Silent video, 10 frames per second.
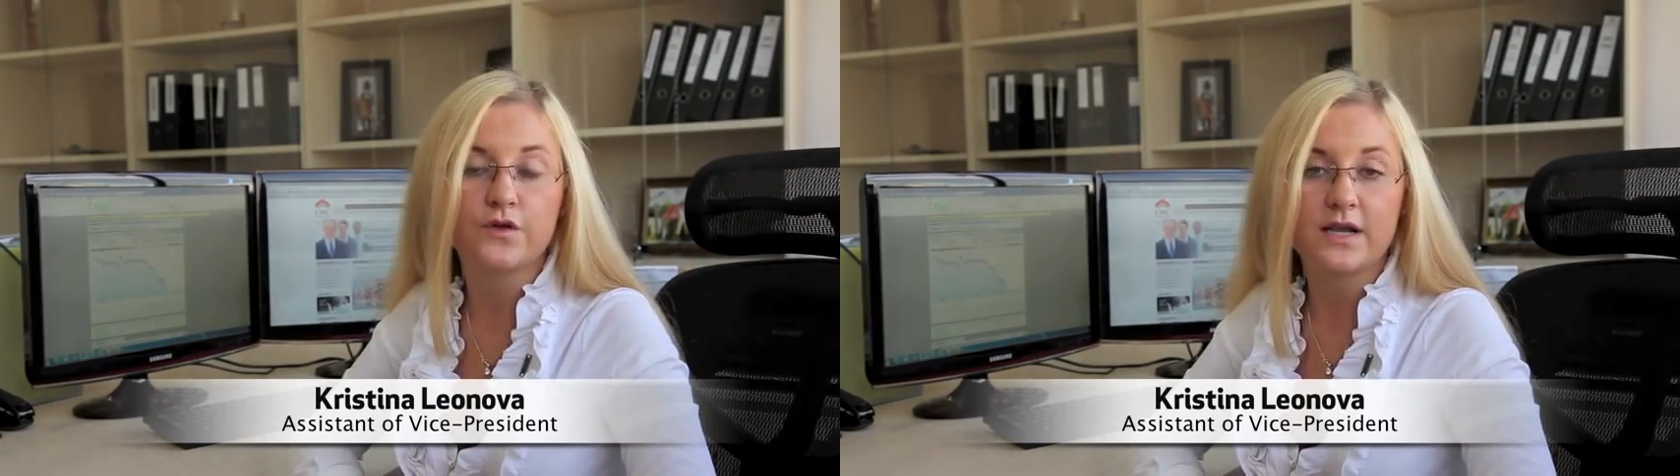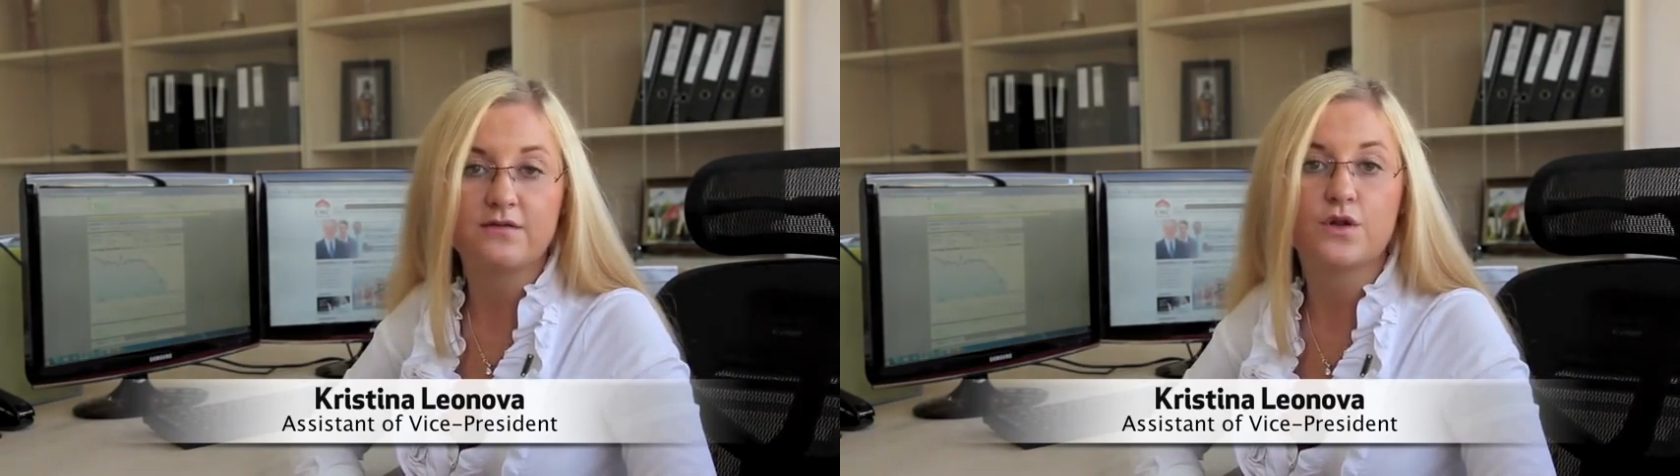the
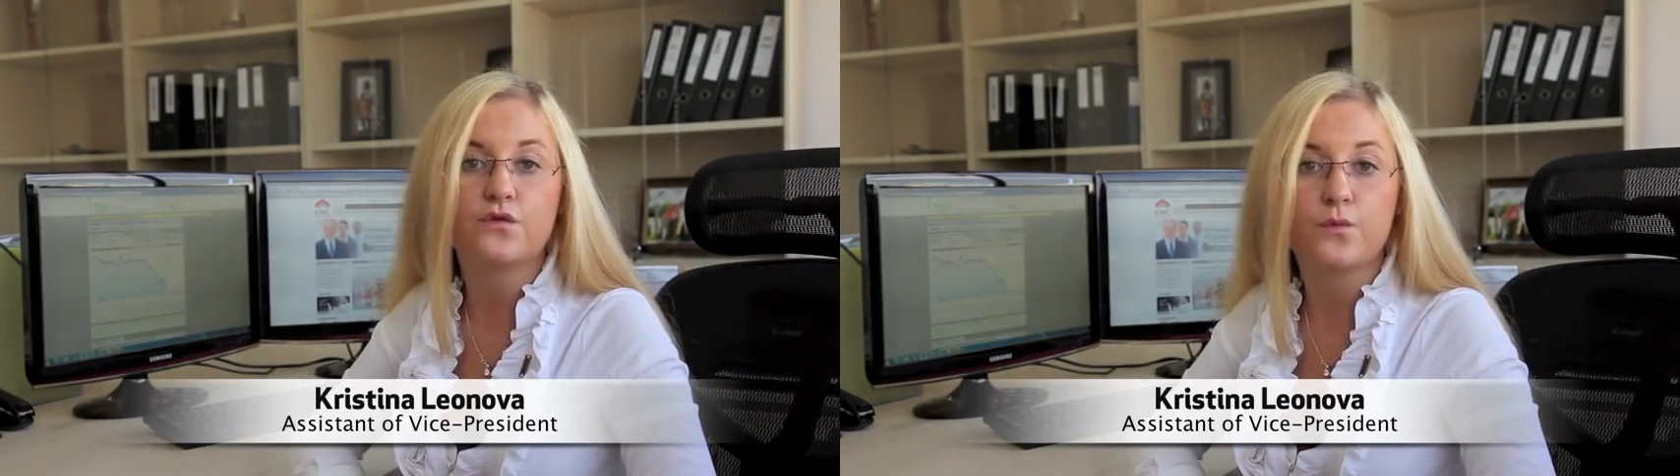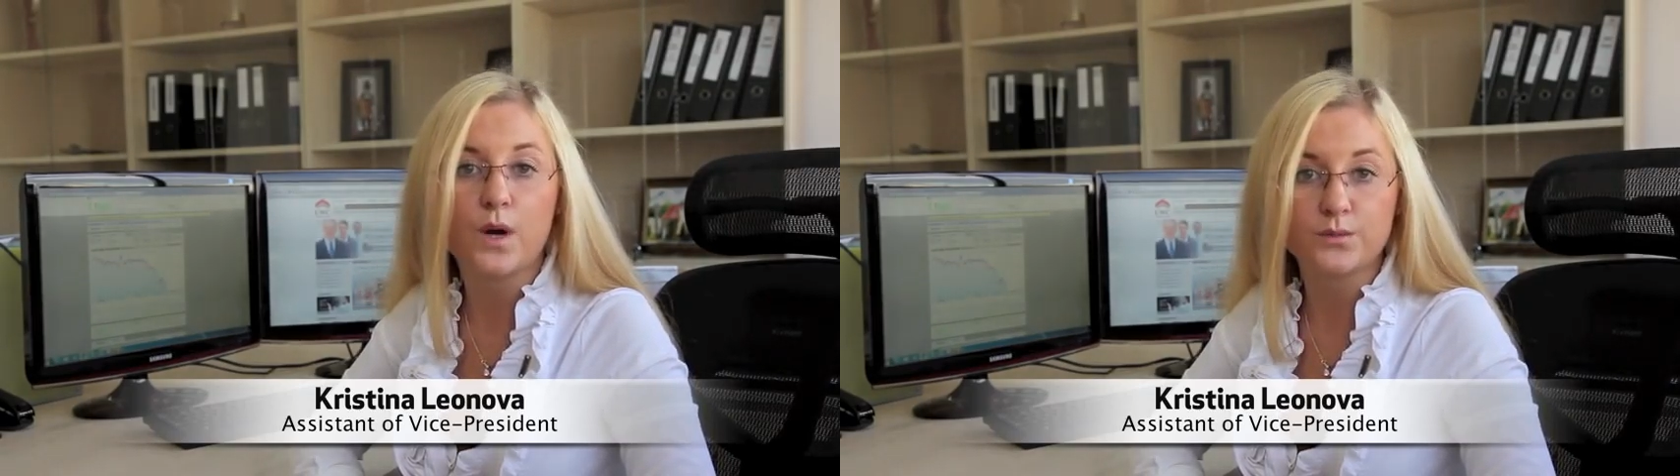level
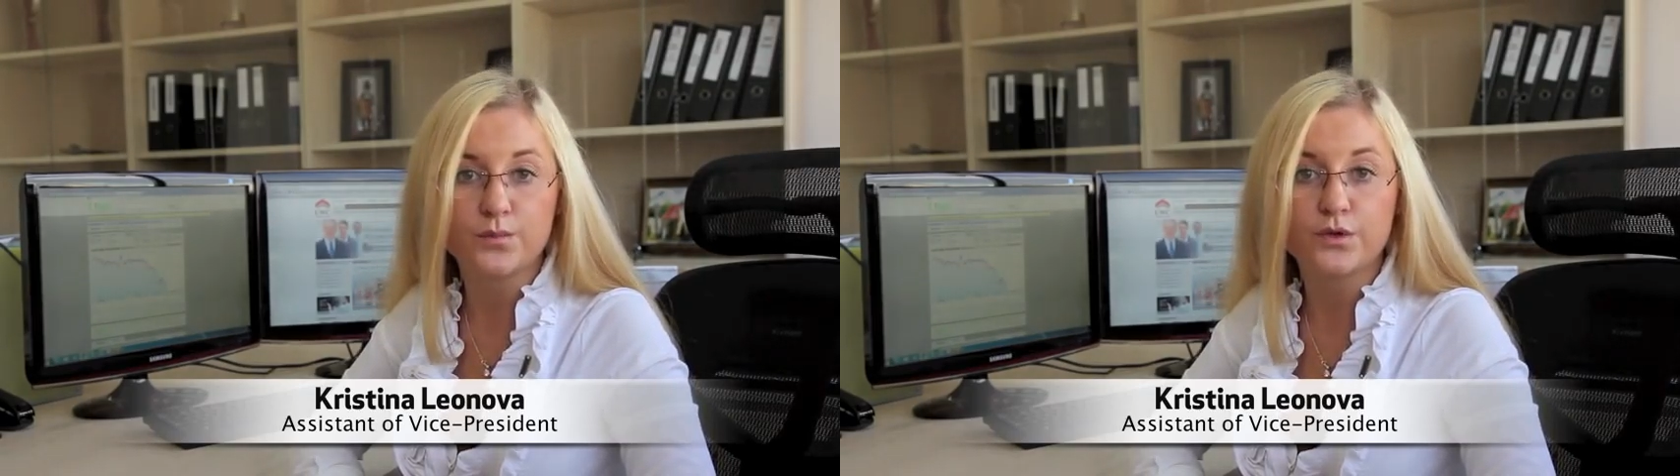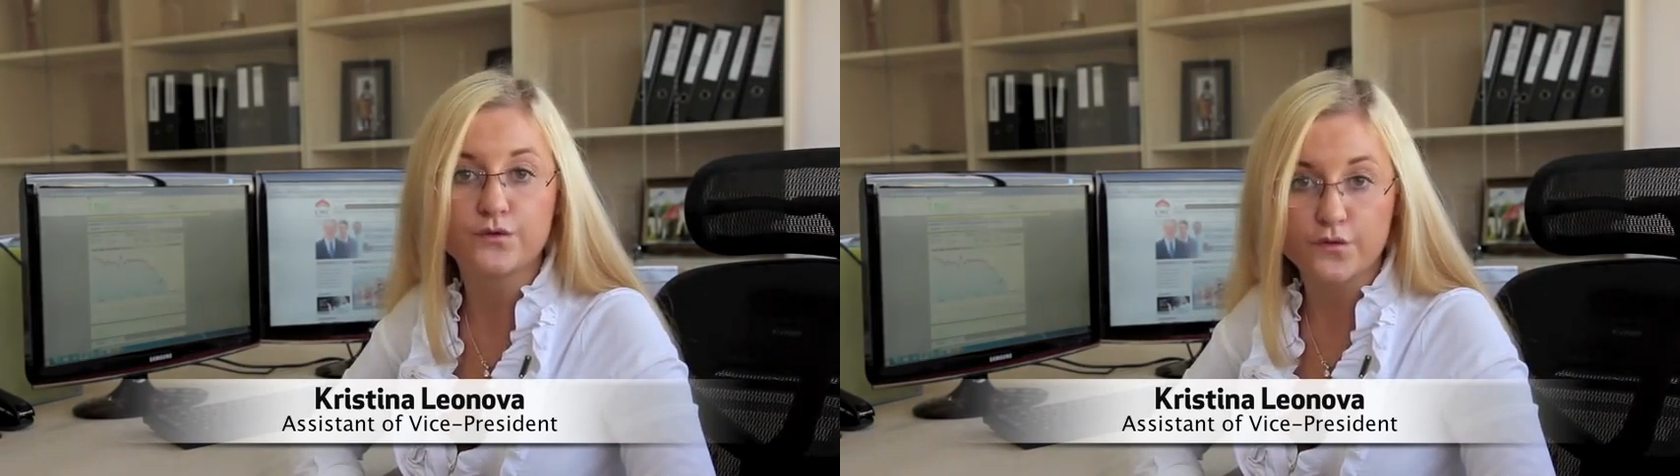of
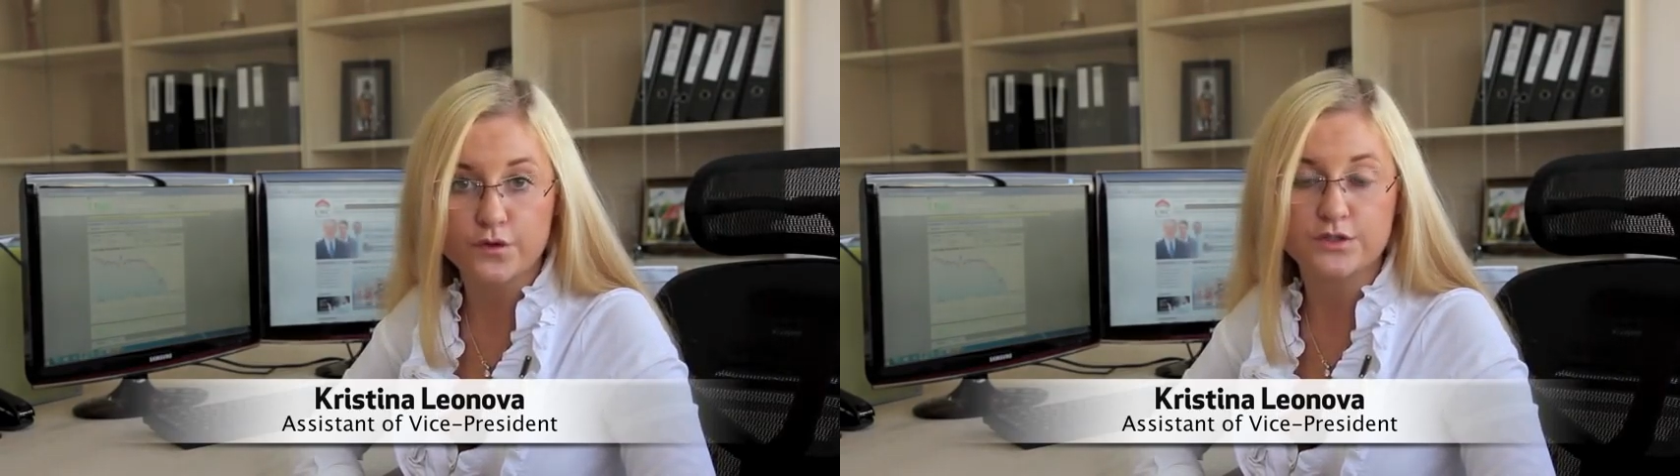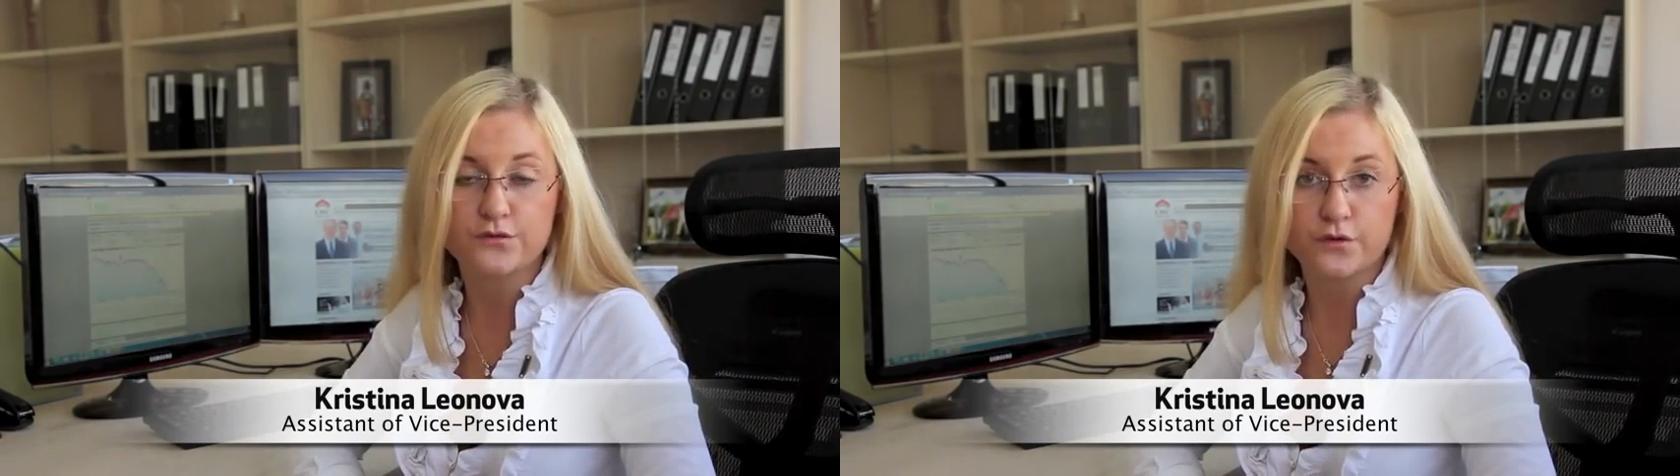
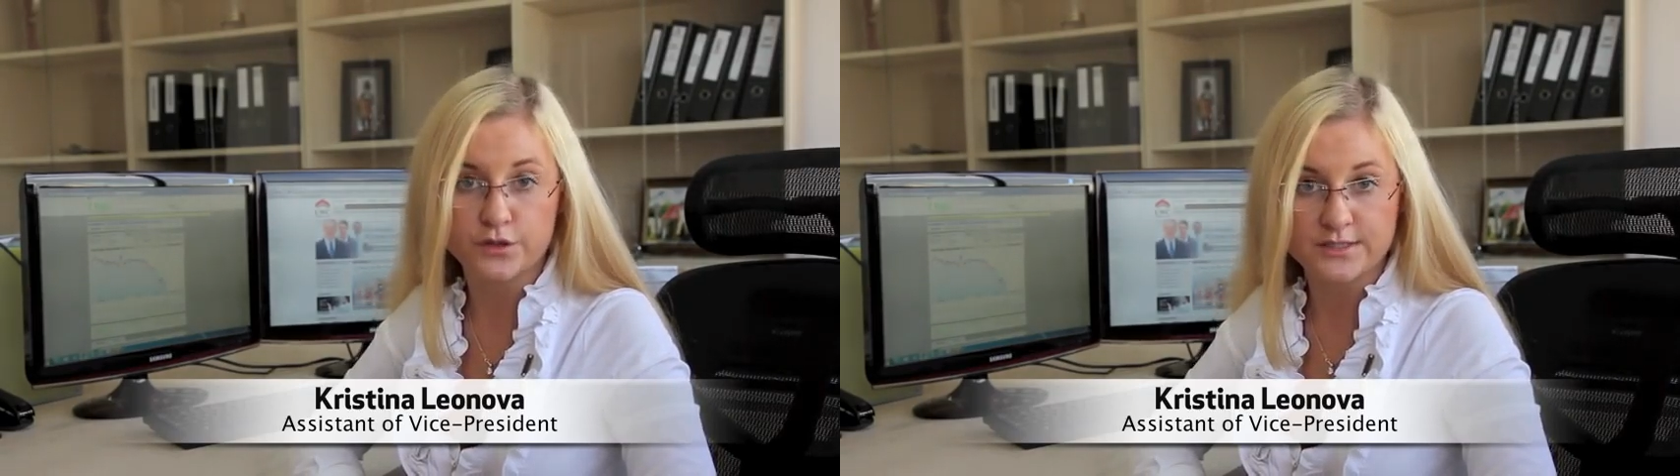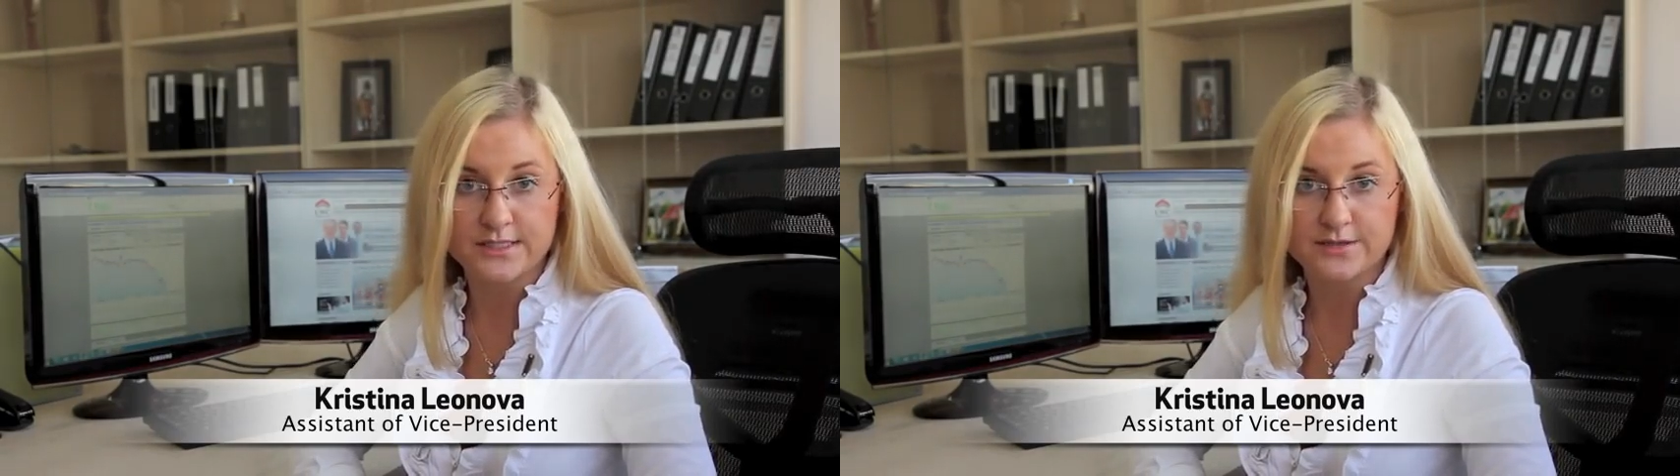
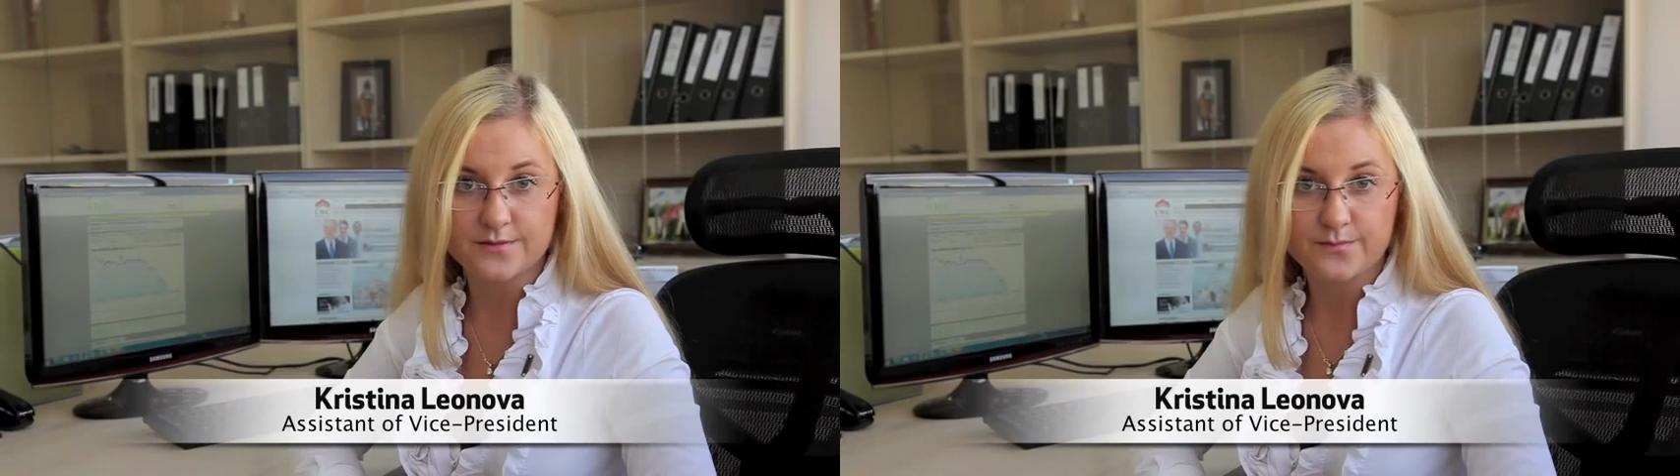1.3014.